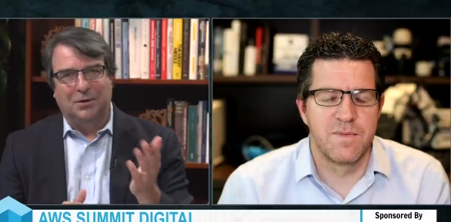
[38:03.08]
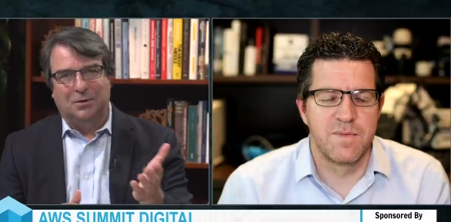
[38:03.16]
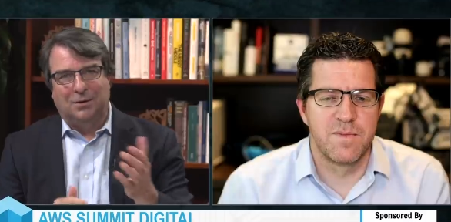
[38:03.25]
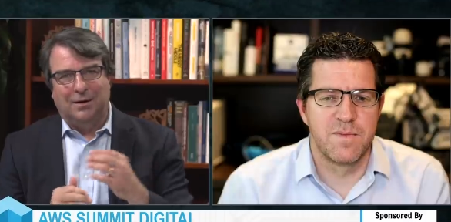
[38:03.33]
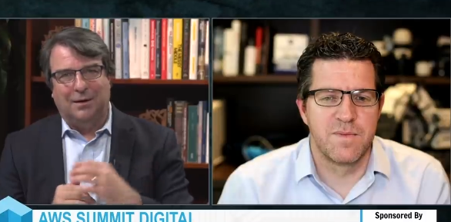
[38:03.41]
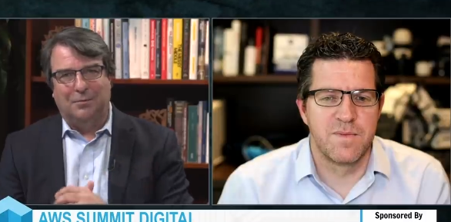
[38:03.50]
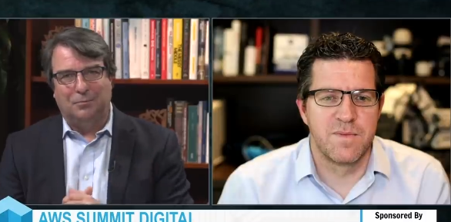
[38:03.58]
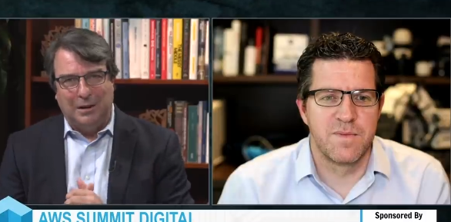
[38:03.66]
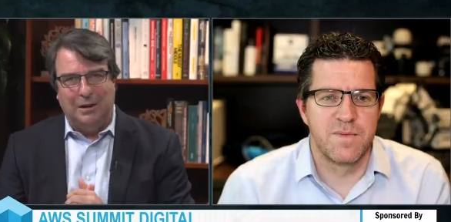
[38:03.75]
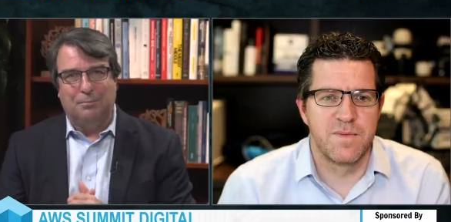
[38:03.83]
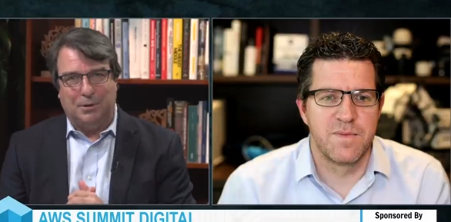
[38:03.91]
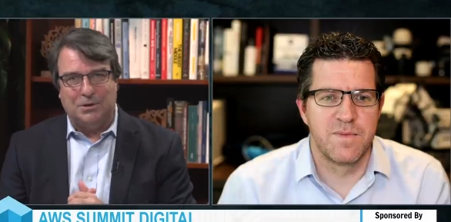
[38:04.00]
Speaker 1: uh, really
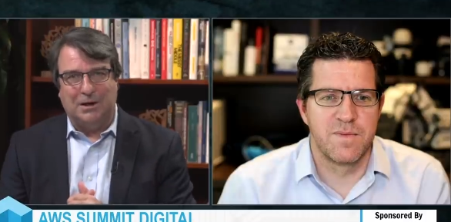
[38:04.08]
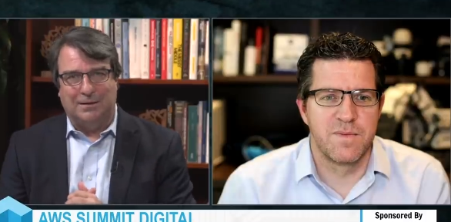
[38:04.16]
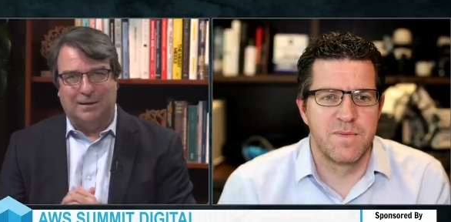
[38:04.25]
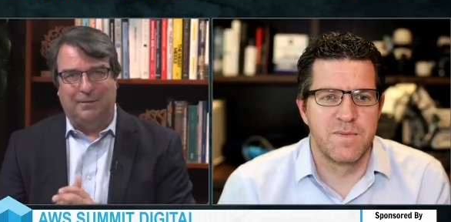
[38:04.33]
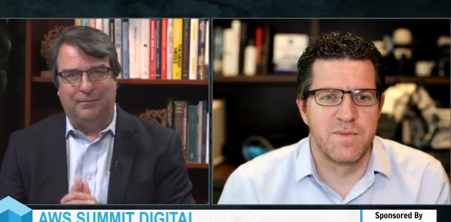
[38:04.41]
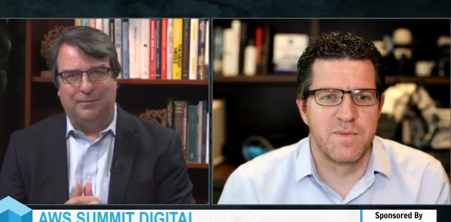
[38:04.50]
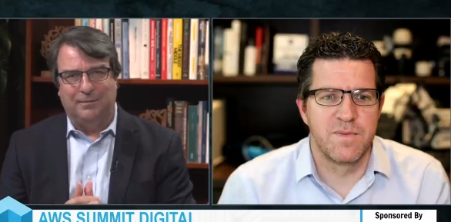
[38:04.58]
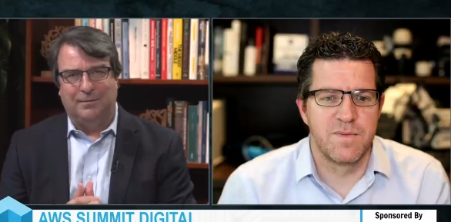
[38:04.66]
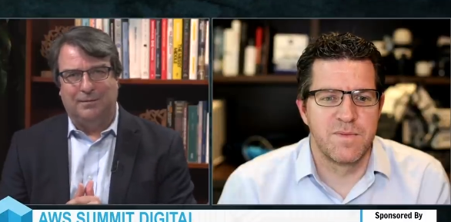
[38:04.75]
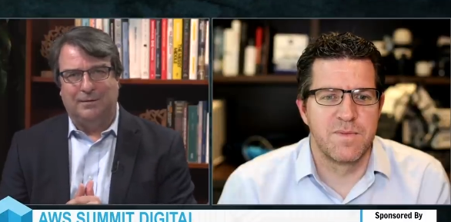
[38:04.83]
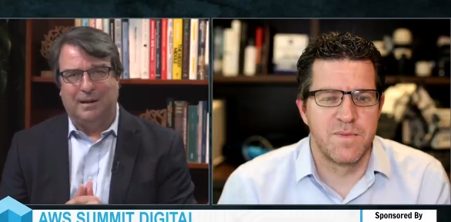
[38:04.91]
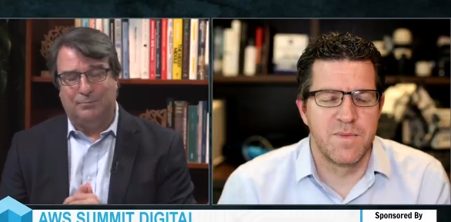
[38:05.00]
appreciate that.
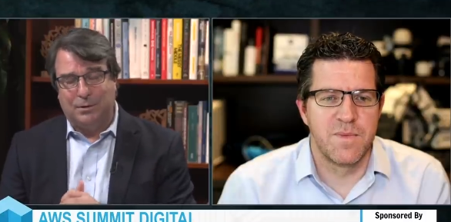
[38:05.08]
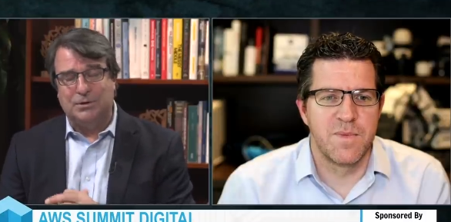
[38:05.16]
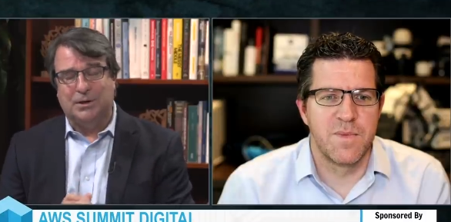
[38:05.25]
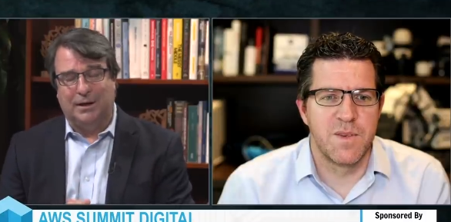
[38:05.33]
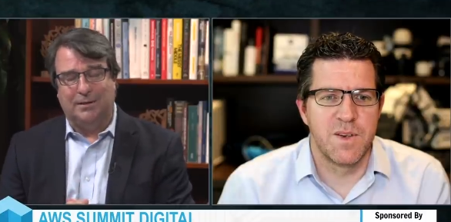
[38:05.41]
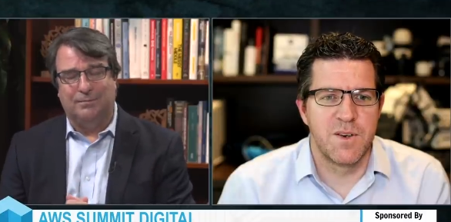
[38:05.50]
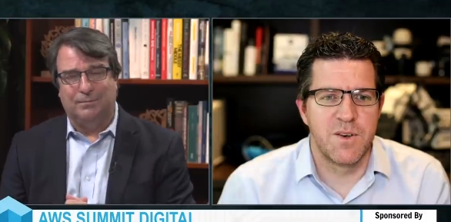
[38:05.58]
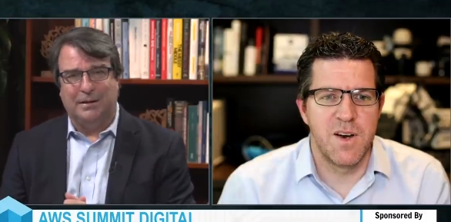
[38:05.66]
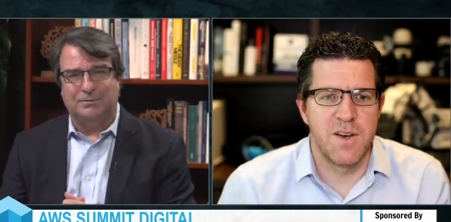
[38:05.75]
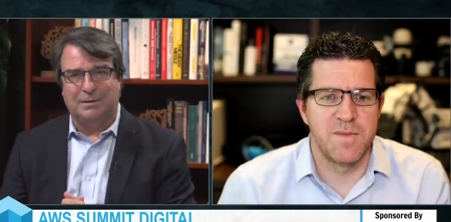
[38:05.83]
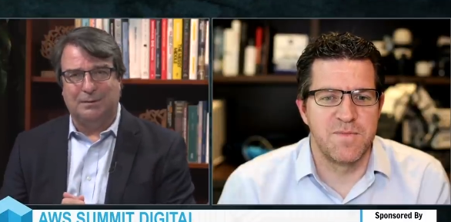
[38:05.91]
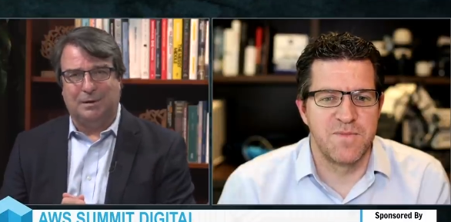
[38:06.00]
They appreciate it.
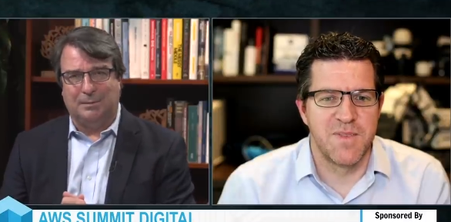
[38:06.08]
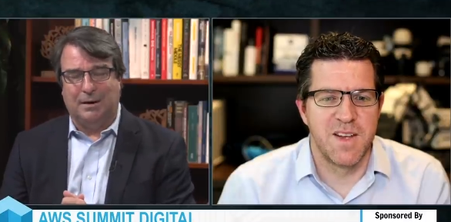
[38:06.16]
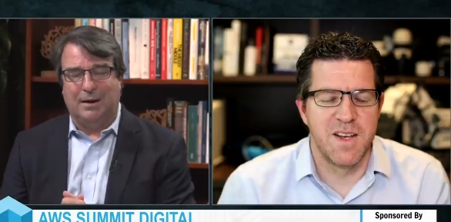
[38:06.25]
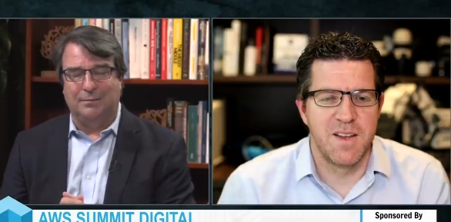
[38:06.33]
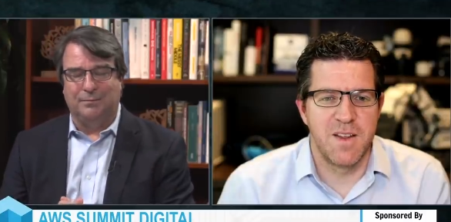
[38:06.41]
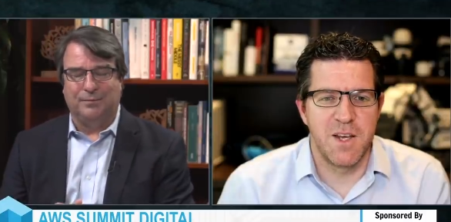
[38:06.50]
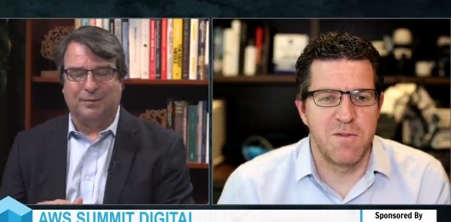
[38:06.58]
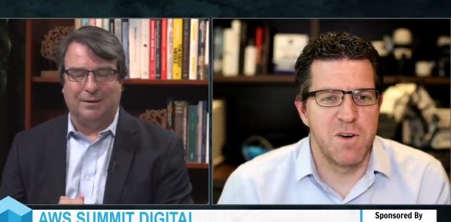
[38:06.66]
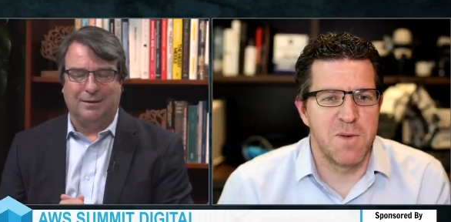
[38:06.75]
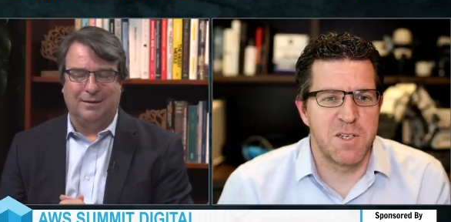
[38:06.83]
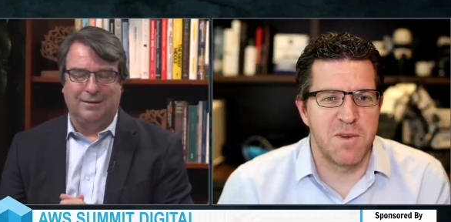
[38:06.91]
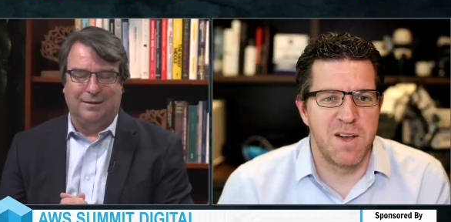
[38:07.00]
Great. Them coming on.
Speaker 2: Thank you very
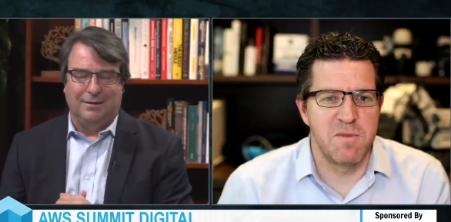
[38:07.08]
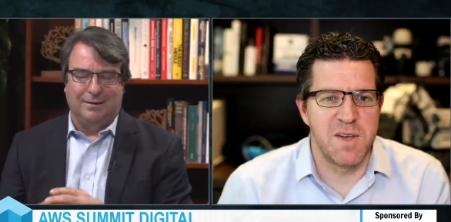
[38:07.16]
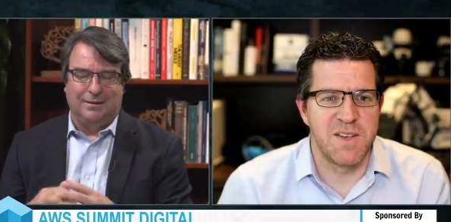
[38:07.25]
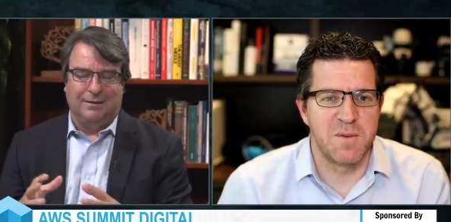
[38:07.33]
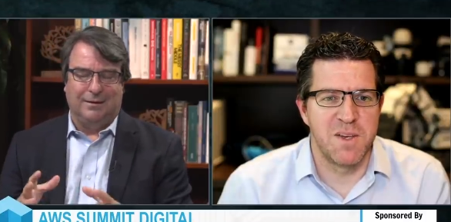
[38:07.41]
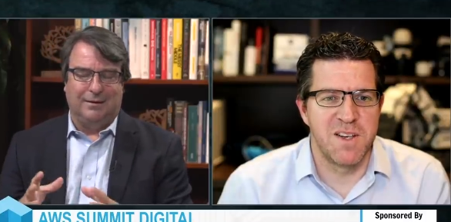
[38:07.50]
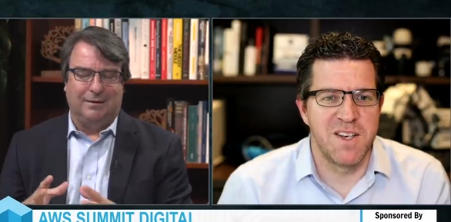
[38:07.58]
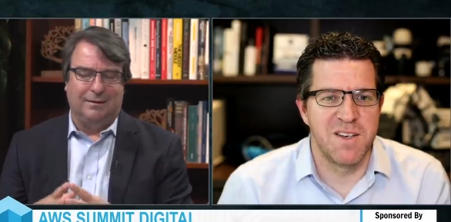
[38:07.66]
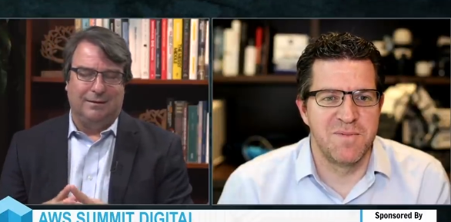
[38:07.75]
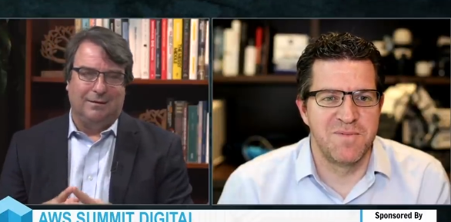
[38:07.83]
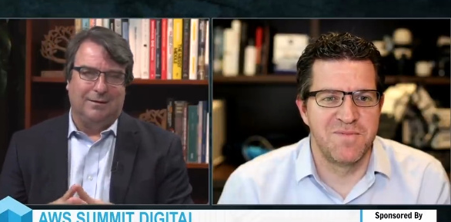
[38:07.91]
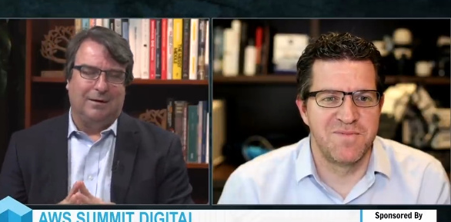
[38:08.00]
much for having me. It's been good.
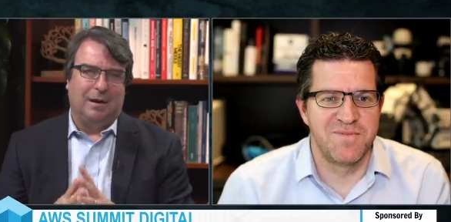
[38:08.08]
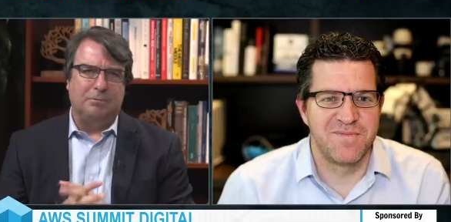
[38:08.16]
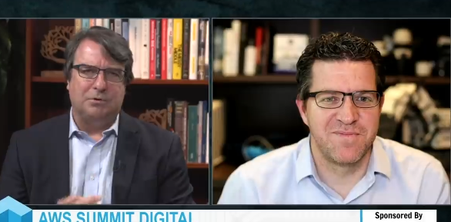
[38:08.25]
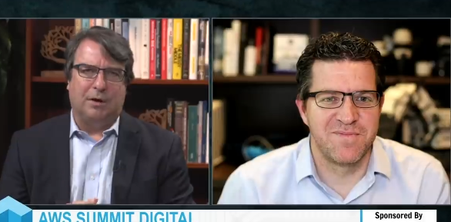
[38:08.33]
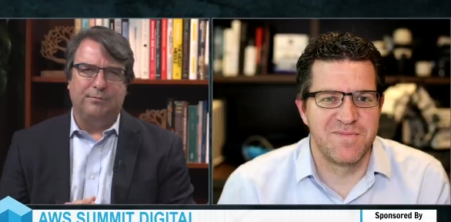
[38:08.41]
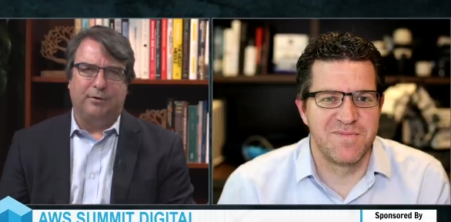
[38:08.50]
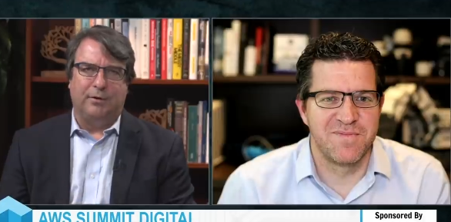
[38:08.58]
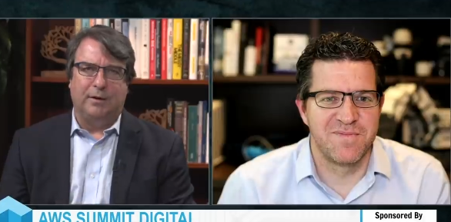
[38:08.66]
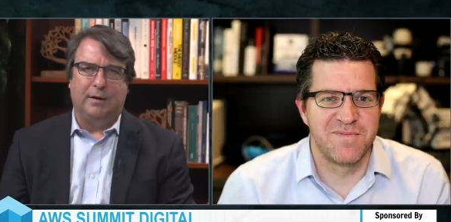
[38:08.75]
Speaker 1: I'm John Furrier